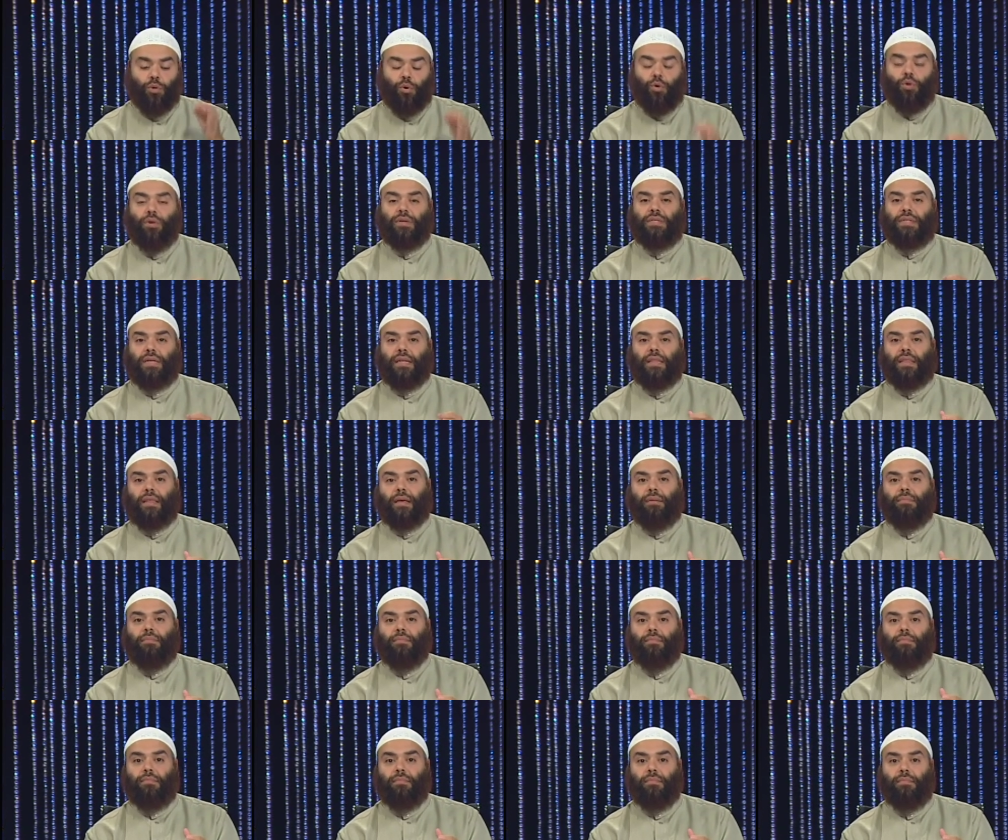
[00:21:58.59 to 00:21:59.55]
order
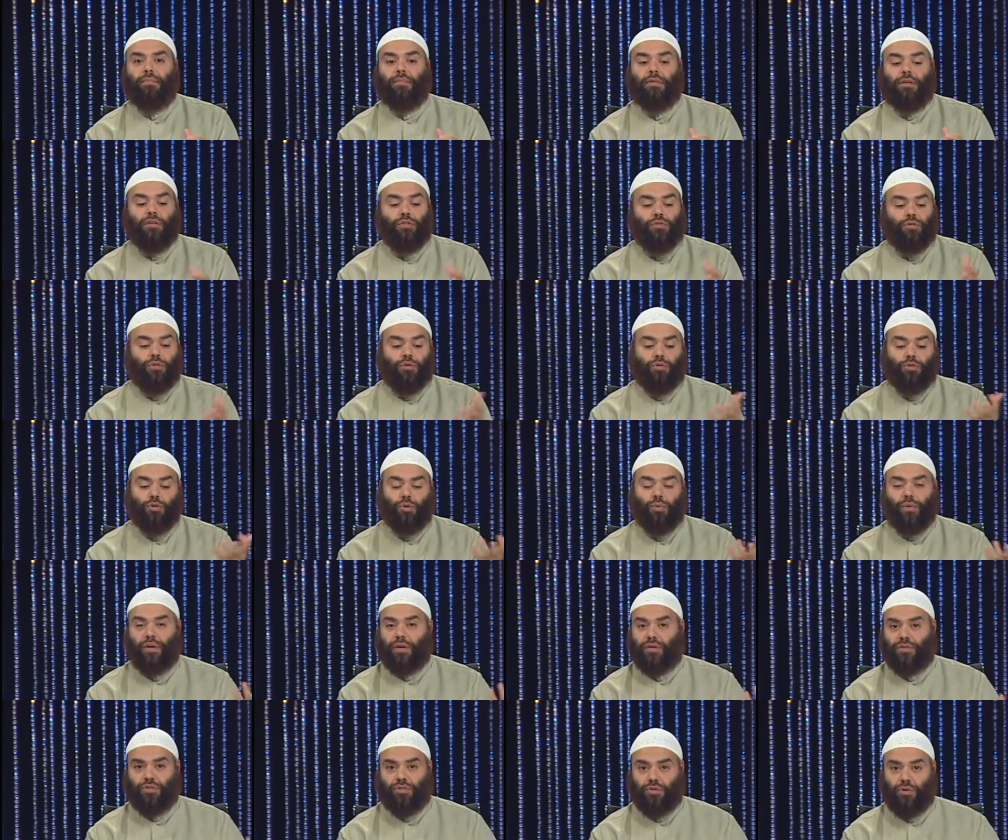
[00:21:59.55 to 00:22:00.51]
them to do
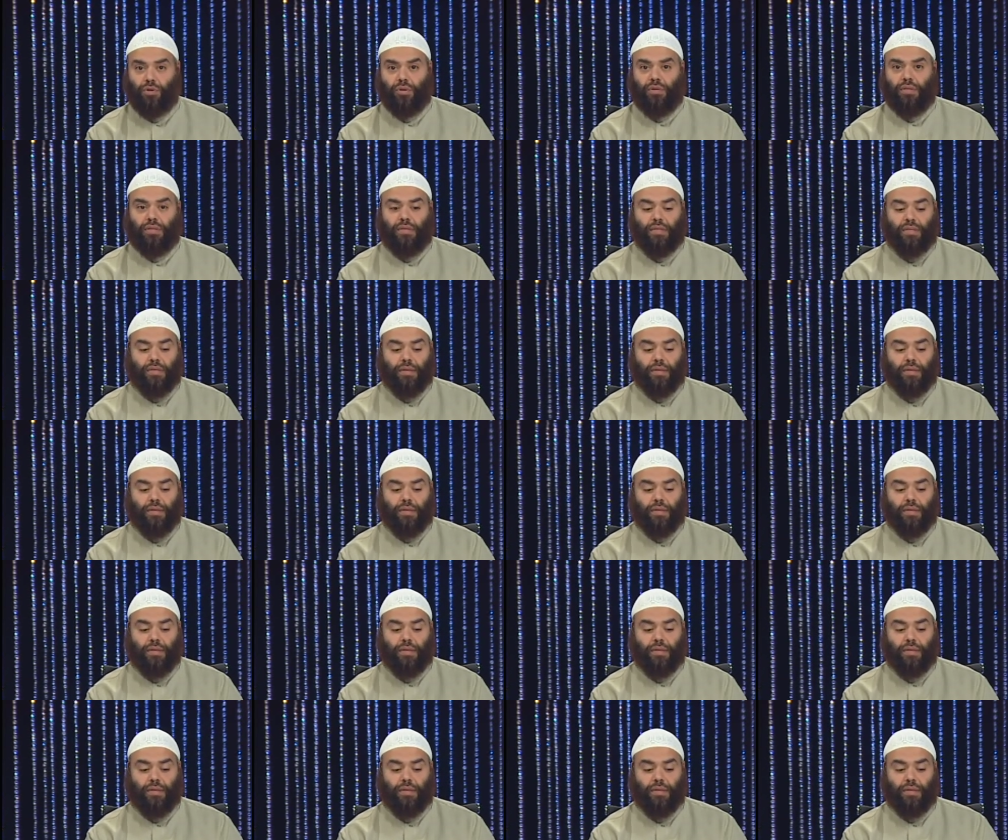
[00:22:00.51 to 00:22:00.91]
what is good.